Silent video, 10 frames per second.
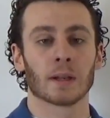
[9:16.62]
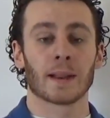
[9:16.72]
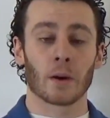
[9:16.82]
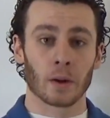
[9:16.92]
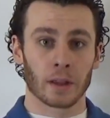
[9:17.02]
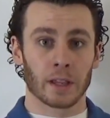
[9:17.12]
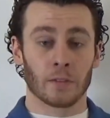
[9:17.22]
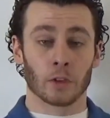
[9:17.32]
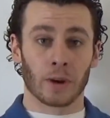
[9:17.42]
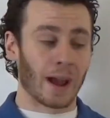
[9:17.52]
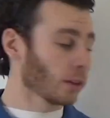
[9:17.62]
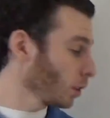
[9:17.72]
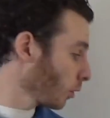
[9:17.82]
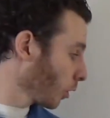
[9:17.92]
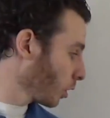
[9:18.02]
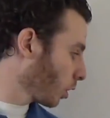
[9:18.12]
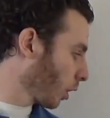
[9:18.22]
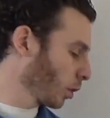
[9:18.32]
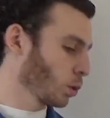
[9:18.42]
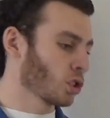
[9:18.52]
Now, if you're out in your front
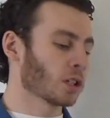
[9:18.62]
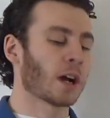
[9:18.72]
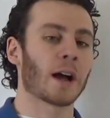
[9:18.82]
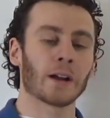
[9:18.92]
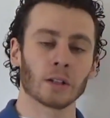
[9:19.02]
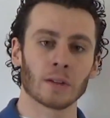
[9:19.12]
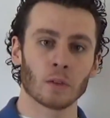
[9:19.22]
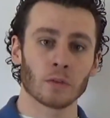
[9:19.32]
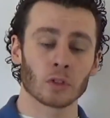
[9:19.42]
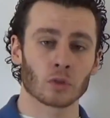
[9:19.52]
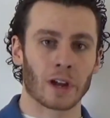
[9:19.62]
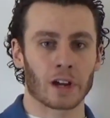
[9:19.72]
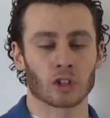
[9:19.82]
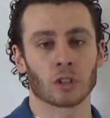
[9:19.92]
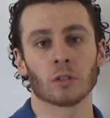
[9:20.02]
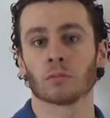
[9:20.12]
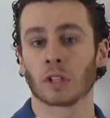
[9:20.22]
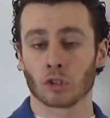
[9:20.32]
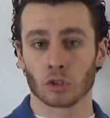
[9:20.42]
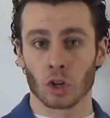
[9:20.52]
yard, which is a higher level of distraction
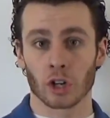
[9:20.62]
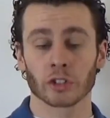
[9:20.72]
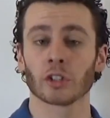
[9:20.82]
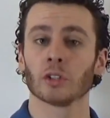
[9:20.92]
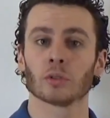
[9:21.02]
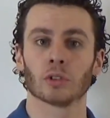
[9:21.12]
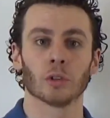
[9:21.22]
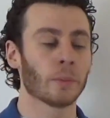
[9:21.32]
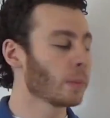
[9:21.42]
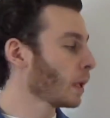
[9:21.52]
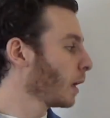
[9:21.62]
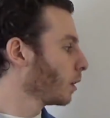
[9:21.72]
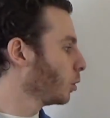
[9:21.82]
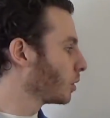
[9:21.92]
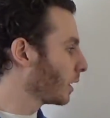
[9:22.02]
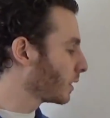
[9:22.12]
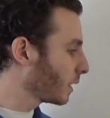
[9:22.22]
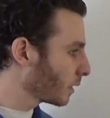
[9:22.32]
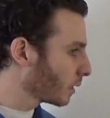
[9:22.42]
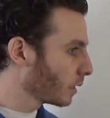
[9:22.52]
that your dog's not used to, you say
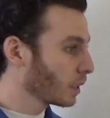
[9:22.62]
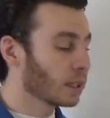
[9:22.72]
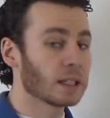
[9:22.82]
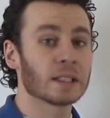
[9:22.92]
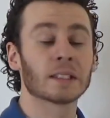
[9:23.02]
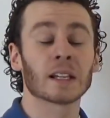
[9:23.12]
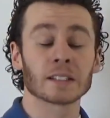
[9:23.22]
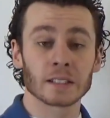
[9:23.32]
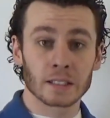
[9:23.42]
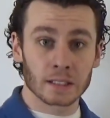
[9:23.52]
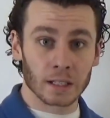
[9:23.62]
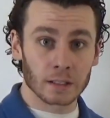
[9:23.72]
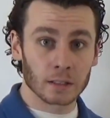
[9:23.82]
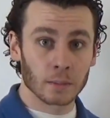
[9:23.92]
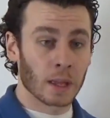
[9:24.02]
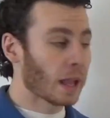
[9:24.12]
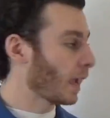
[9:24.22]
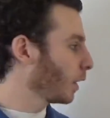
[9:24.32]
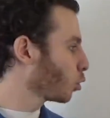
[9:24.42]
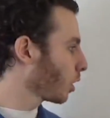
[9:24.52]
sit, he doesn't sit,
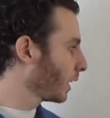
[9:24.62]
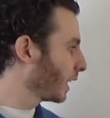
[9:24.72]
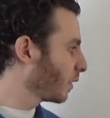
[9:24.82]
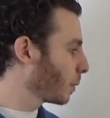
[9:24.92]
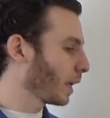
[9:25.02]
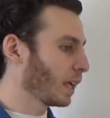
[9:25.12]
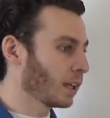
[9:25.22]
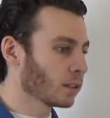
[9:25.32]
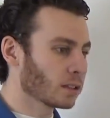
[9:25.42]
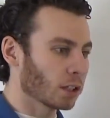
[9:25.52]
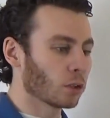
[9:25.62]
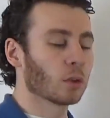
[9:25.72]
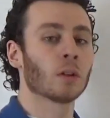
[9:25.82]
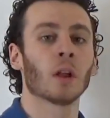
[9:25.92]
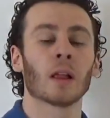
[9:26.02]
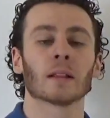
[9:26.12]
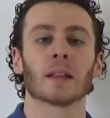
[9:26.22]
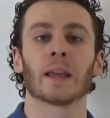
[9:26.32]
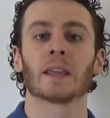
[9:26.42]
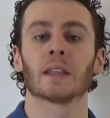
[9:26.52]
and you try to give him the hand signal
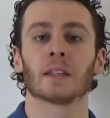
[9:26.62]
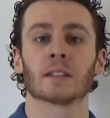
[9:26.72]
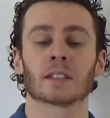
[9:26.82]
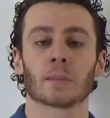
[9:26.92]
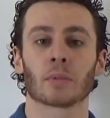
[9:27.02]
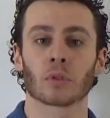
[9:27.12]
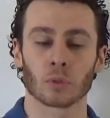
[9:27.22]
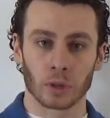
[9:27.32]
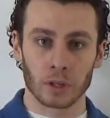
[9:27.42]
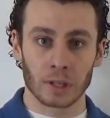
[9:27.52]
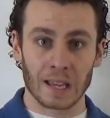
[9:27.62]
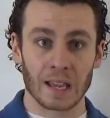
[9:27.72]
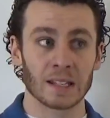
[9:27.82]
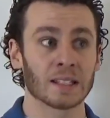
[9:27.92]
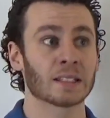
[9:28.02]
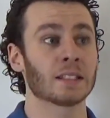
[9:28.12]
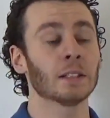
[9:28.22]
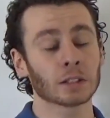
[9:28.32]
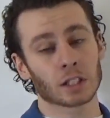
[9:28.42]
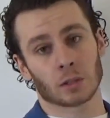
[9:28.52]
like in step 3, and he
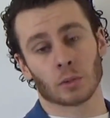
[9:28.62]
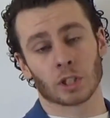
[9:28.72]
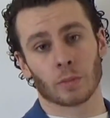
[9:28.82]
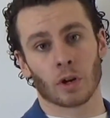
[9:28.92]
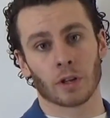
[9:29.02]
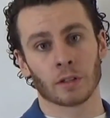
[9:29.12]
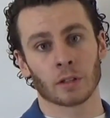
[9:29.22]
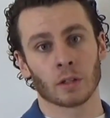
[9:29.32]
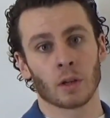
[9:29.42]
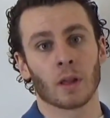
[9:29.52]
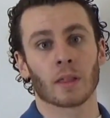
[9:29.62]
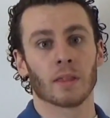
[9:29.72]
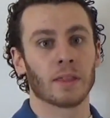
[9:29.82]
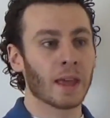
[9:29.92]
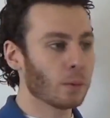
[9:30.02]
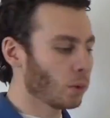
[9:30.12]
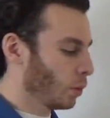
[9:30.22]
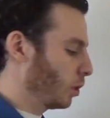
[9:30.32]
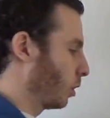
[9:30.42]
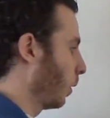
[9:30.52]
still doesn't respond, then what
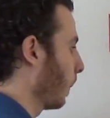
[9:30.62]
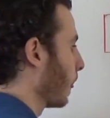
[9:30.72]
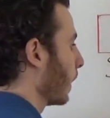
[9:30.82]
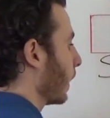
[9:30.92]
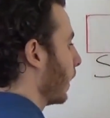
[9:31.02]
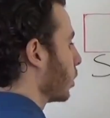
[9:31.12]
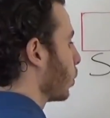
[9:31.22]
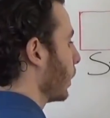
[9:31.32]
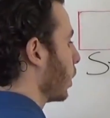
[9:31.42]
we do is we